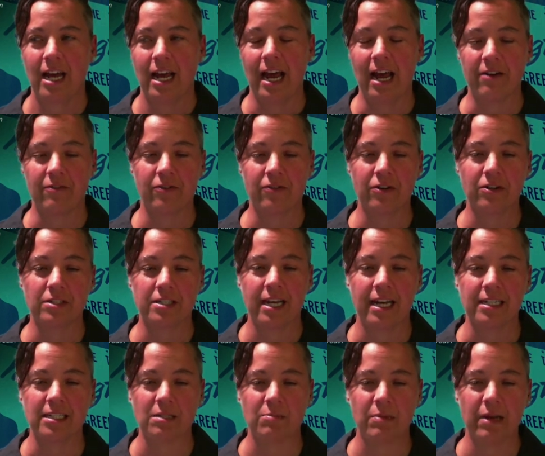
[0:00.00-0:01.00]
efforts
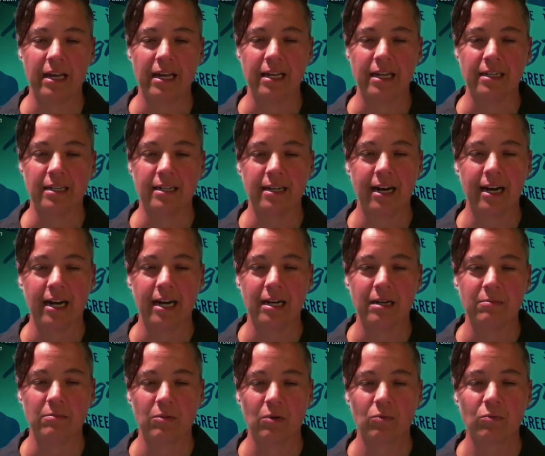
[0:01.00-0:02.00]
has been
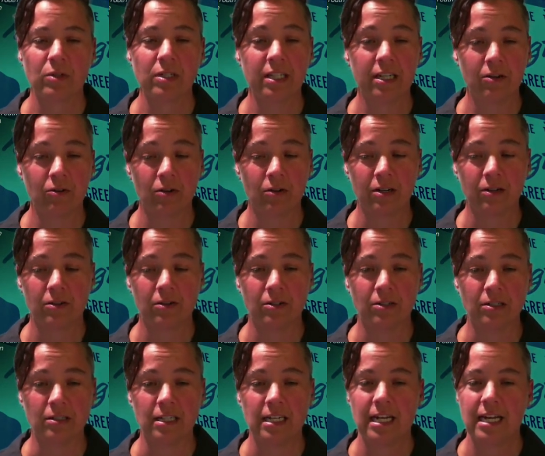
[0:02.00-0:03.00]
really
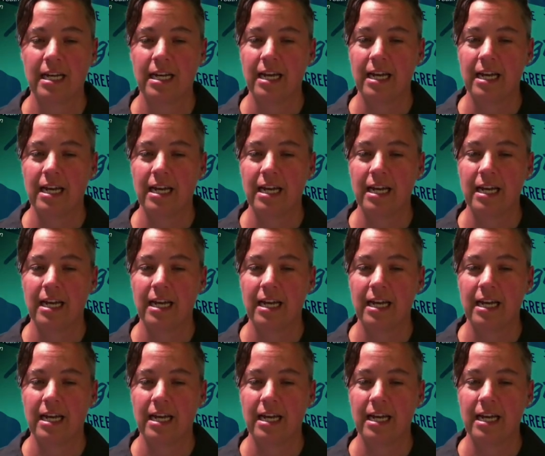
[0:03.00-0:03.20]
critical.